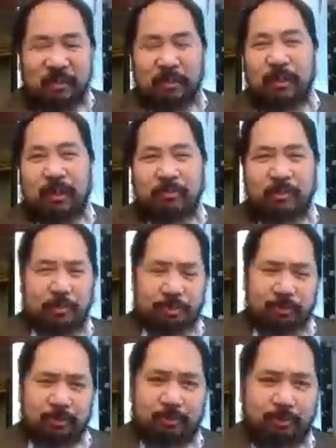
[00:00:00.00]
So you have
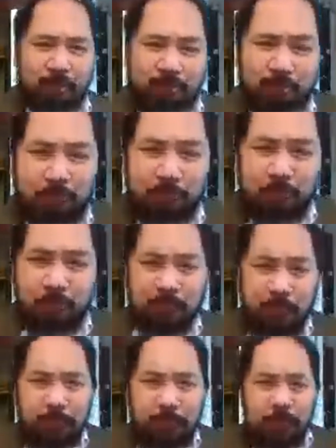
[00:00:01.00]
to,
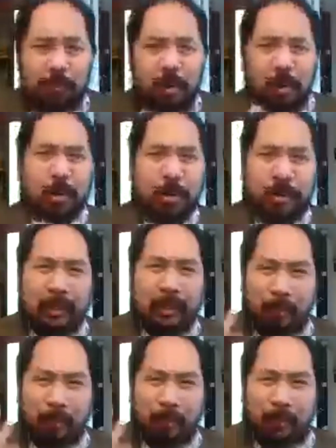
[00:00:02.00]
whether or
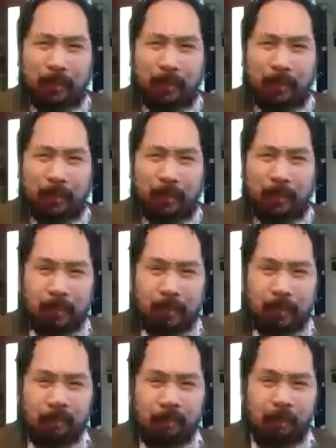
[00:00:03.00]
not you wanted the
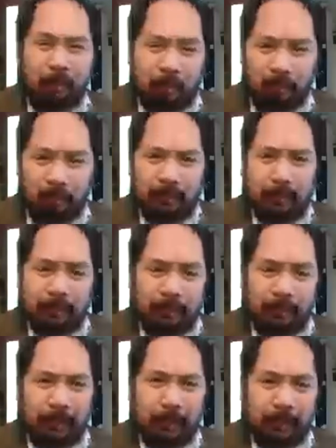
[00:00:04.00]
Commonwealth, what we
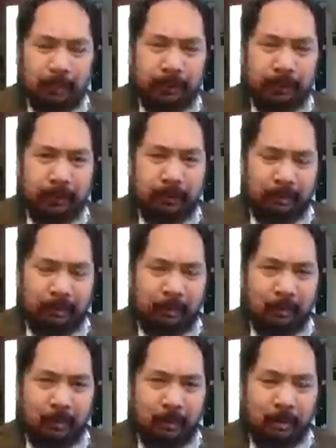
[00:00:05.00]
want to do is actually,
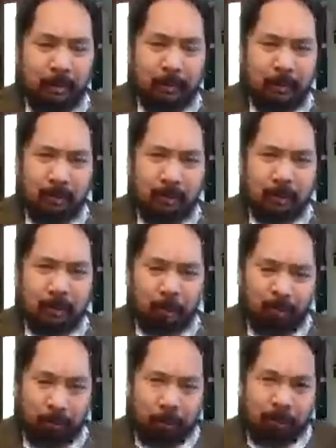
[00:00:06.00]

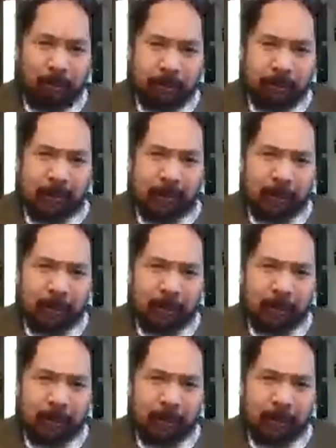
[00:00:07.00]
so we want to